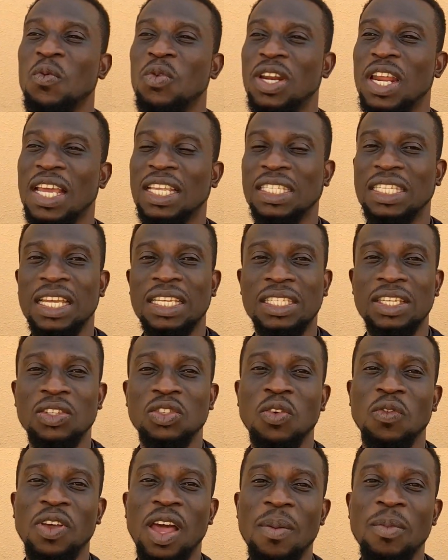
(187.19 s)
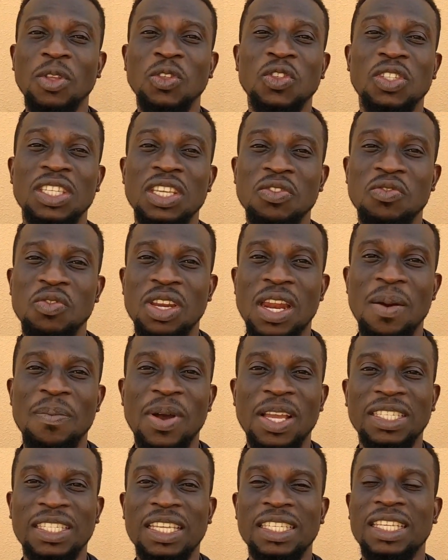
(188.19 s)
with the intentions of coming to seek greener
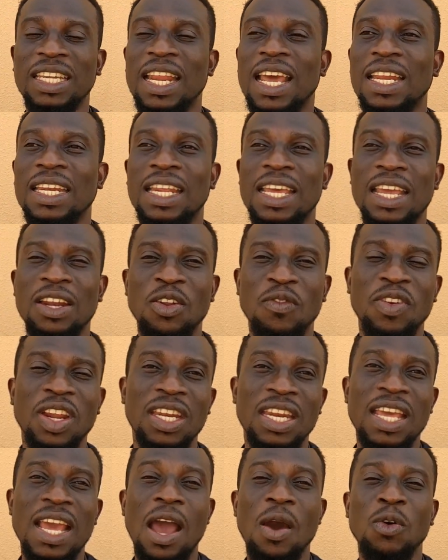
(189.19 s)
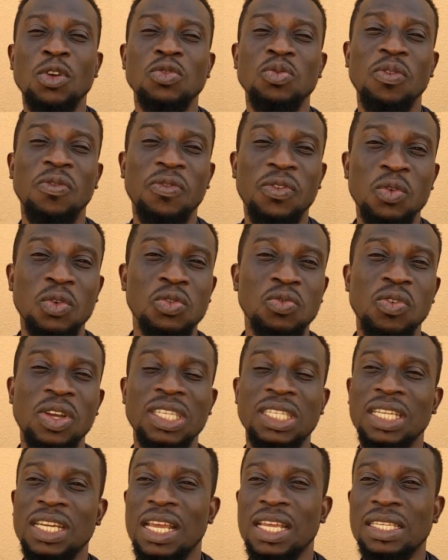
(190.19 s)
pastures, and at the end of the day I was refused
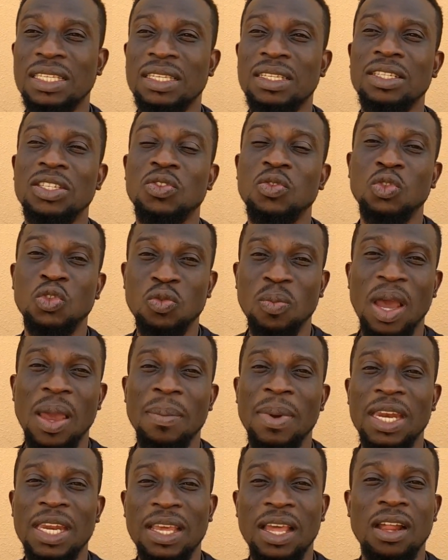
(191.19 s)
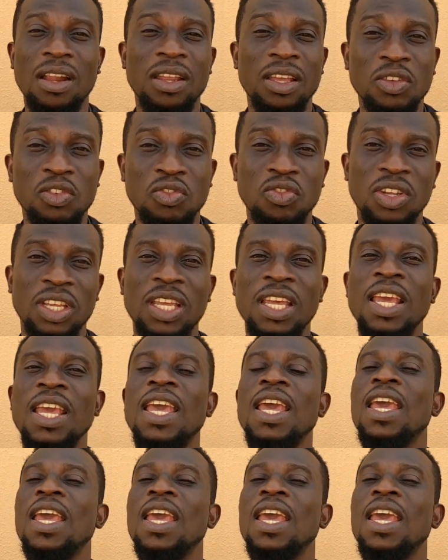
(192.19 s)
residency due to my medical history.